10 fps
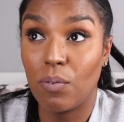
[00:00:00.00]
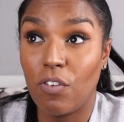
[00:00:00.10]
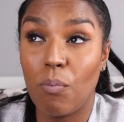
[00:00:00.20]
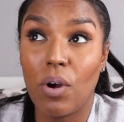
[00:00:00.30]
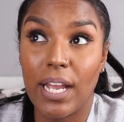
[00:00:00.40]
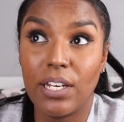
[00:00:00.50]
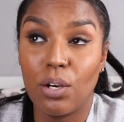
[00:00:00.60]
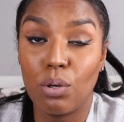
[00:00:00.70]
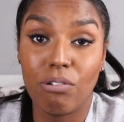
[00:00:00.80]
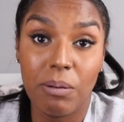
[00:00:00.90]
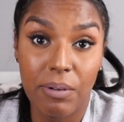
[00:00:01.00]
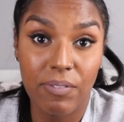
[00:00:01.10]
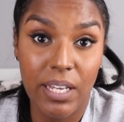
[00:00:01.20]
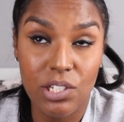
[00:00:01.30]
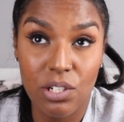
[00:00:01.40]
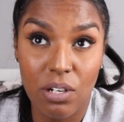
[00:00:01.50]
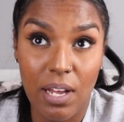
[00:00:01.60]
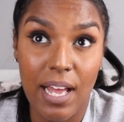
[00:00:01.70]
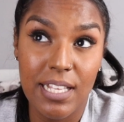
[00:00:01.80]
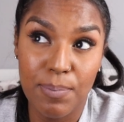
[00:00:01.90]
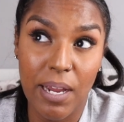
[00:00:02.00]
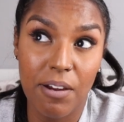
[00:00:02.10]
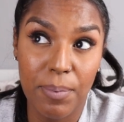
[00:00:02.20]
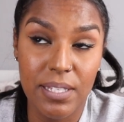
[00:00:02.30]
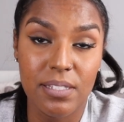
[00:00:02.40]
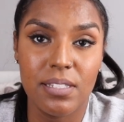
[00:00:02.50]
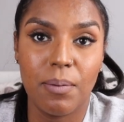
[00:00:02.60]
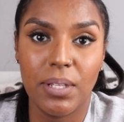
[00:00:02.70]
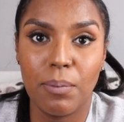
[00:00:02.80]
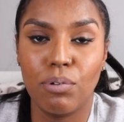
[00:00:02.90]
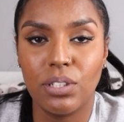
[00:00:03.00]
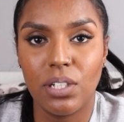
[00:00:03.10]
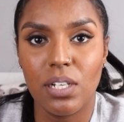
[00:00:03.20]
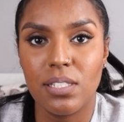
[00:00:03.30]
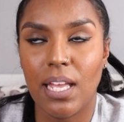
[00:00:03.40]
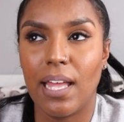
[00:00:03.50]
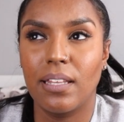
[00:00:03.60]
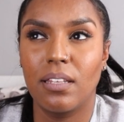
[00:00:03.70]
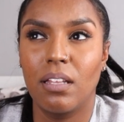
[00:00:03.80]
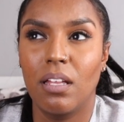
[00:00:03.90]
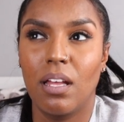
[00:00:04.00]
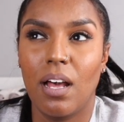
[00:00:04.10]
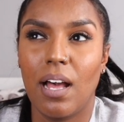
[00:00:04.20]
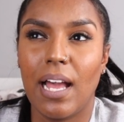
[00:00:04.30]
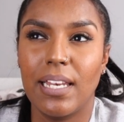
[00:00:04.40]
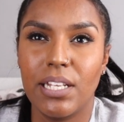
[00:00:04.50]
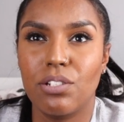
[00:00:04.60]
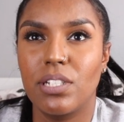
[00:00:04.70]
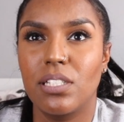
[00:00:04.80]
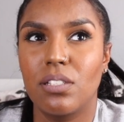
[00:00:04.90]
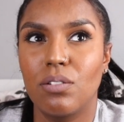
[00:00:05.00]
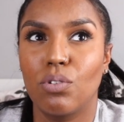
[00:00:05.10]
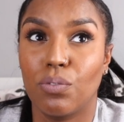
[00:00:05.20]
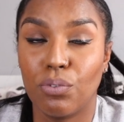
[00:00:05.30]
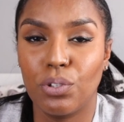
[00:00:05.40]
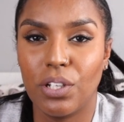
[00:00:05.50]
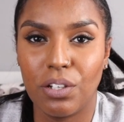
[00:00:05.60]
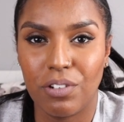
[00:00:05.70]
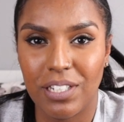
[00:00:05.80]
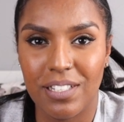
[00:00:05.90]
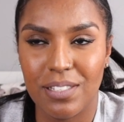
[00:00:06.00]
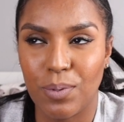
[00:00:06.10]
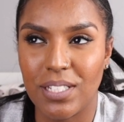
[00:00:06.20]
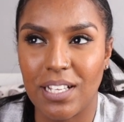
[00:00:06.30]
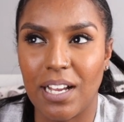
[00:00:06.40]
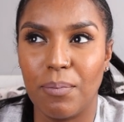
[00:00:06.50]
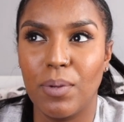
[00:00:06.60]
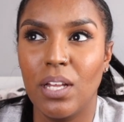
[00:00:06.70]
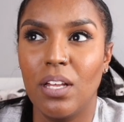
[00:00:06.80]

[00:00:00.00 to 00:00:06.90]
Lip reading: From what I know, A Cream of Nature has parabens in some of their products, and I literally looked through the ingredients one time